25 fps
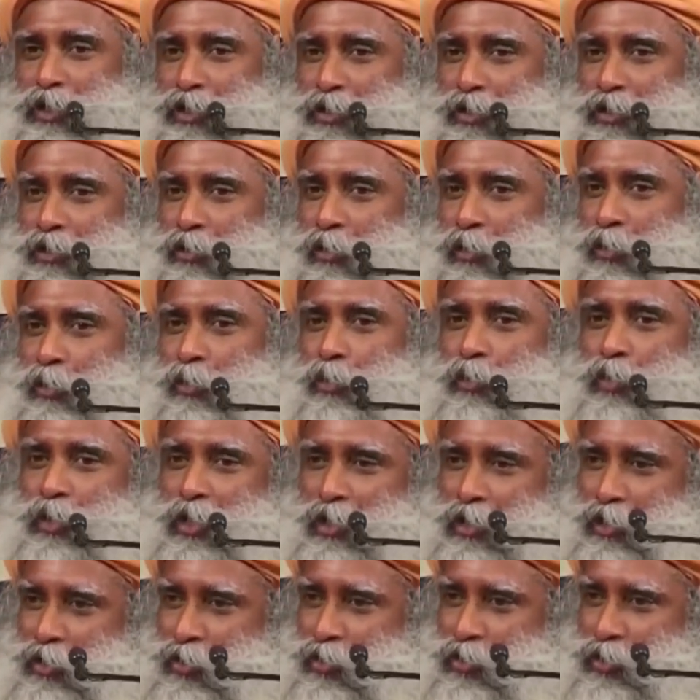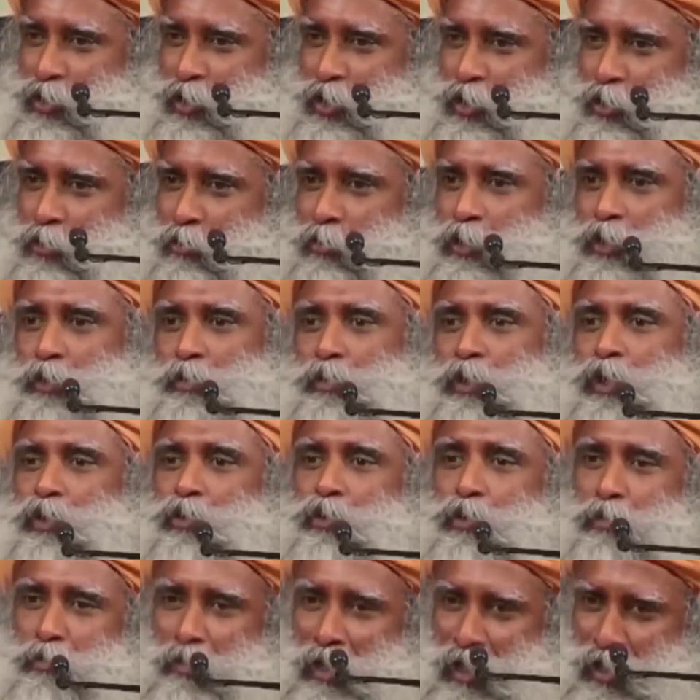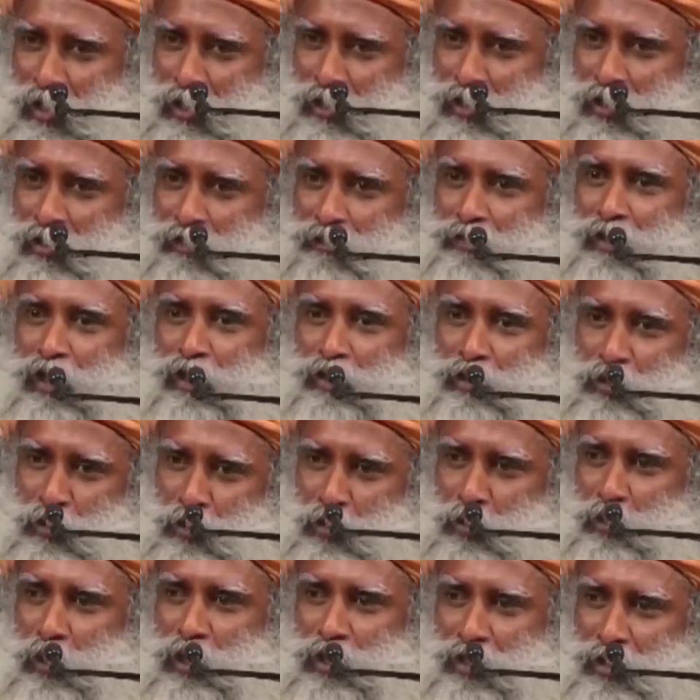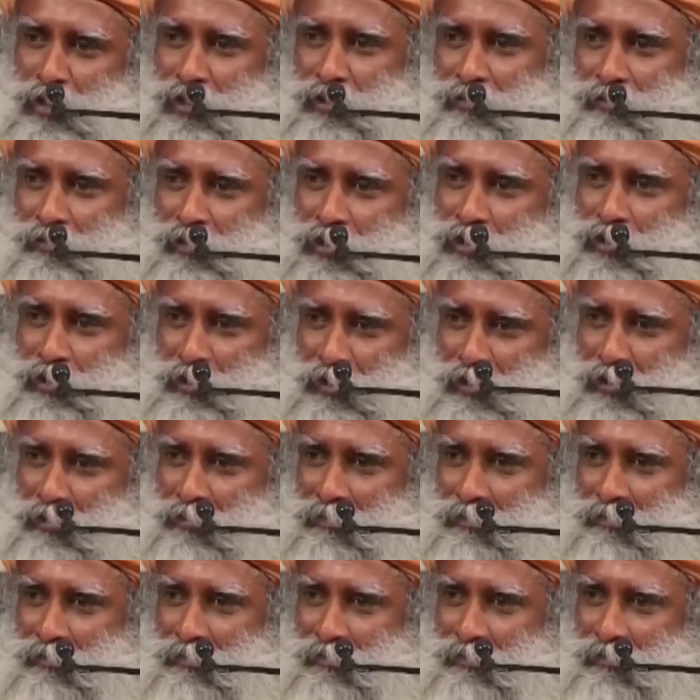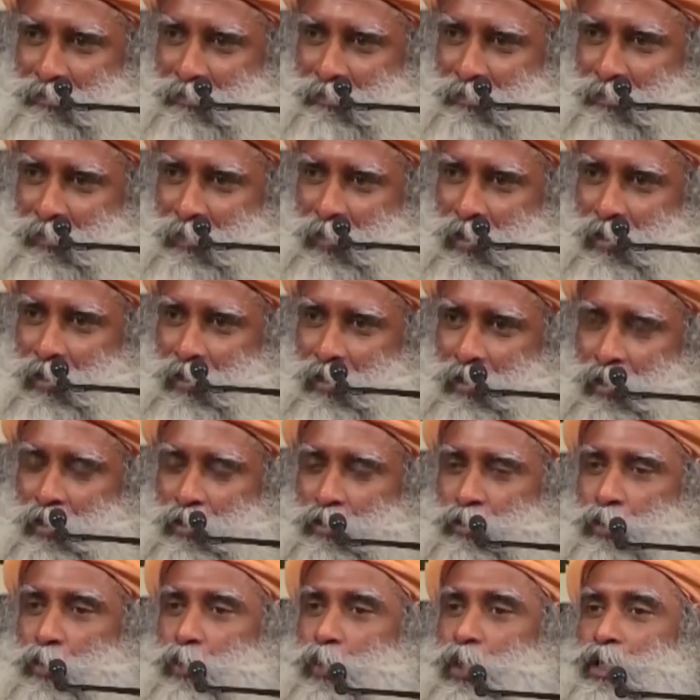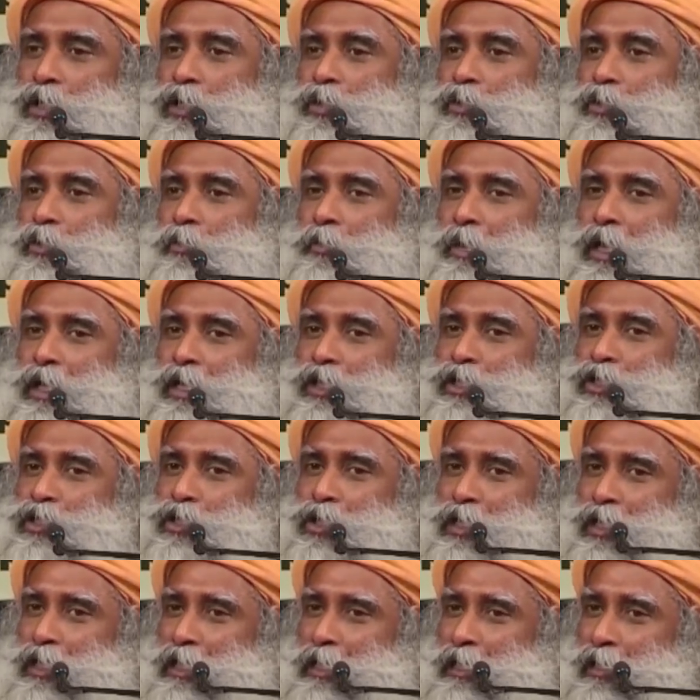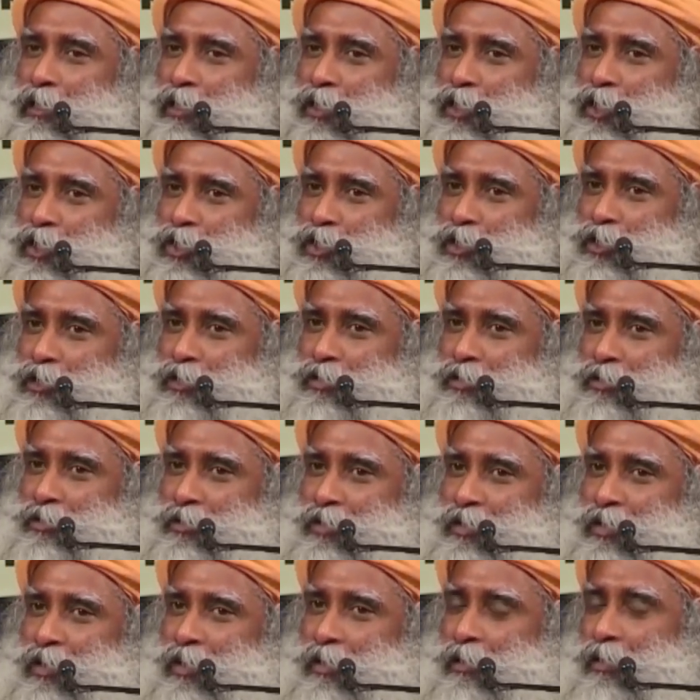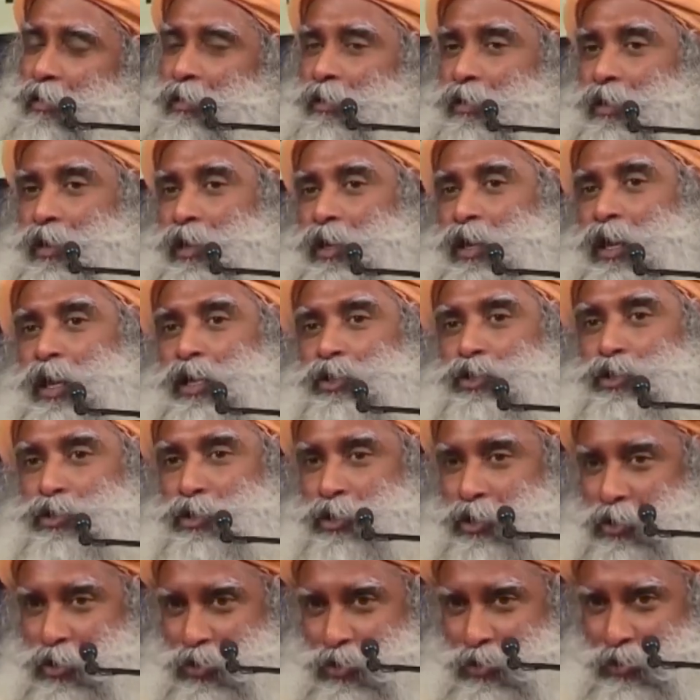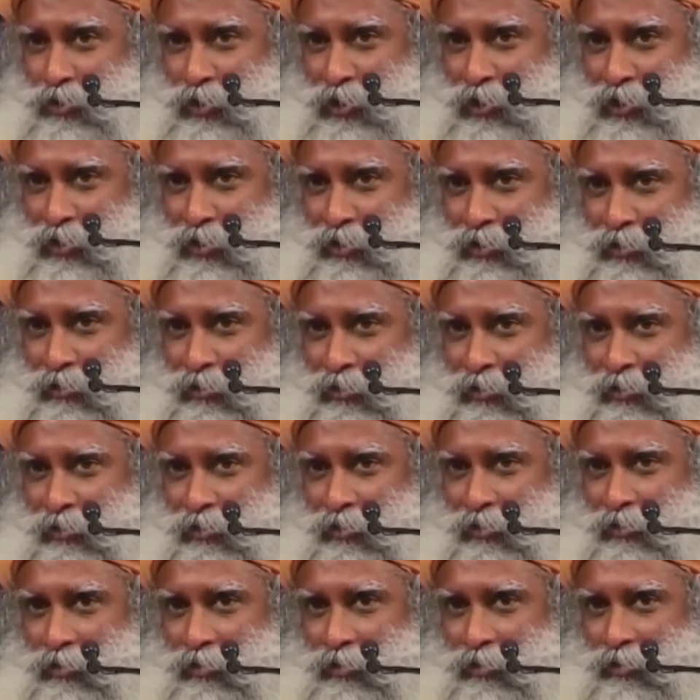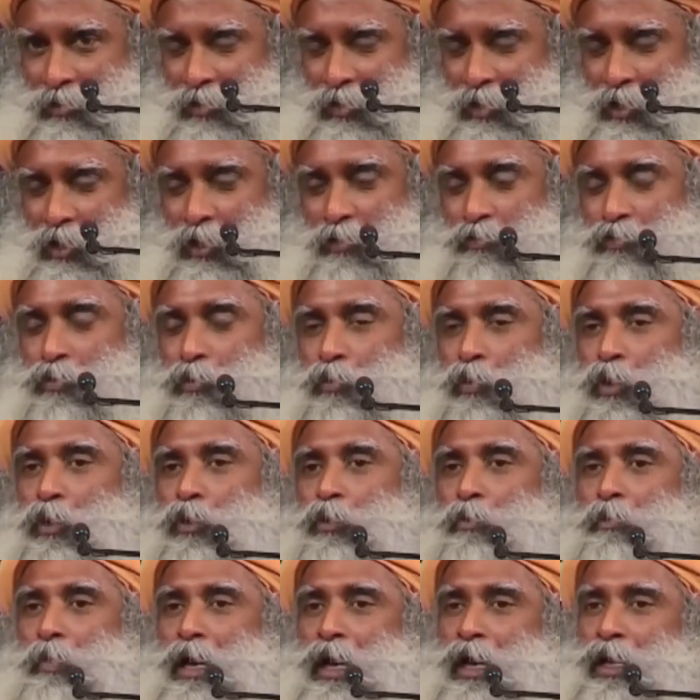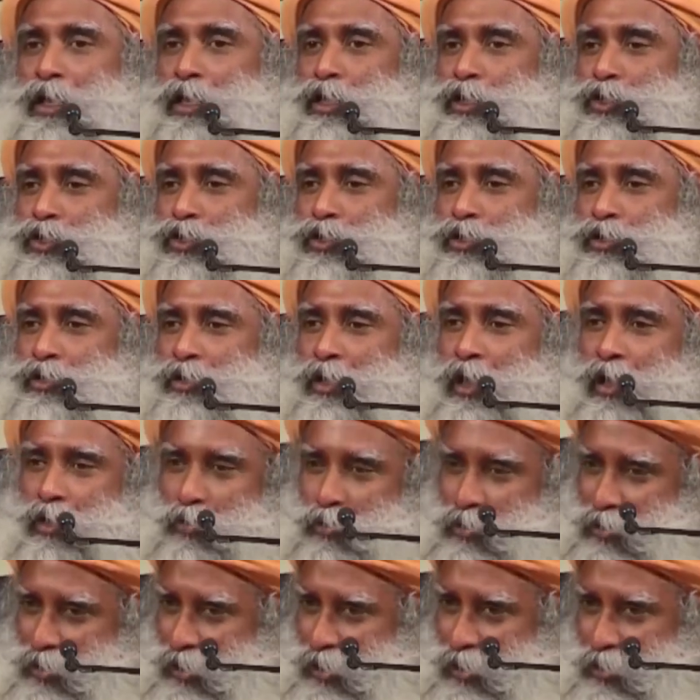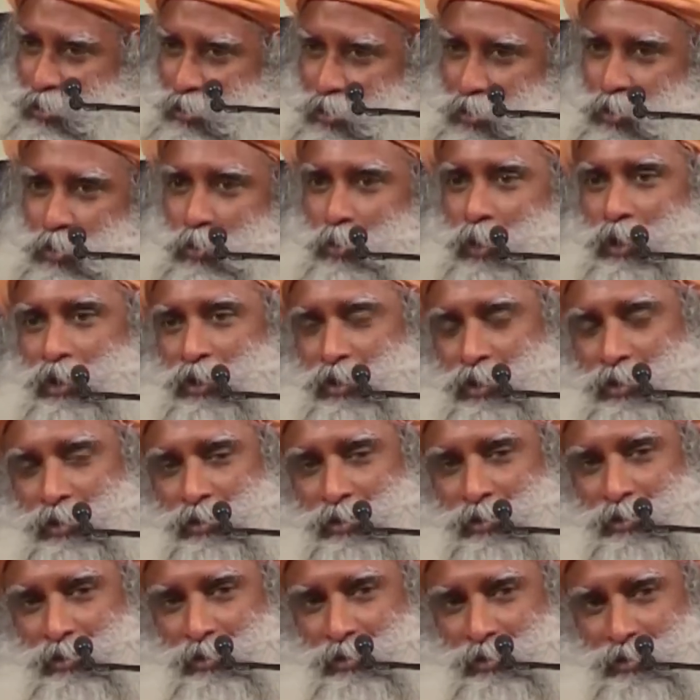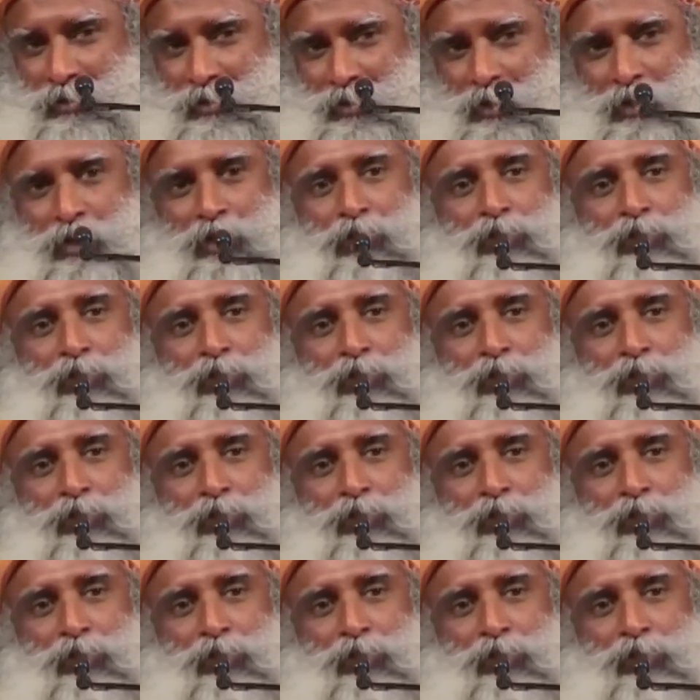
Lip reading: kitchen or a good industry, you must be a good manager of that situation, isn't it? So whether you're managing a little kitchen or a large industry, if you want to manage outside situations,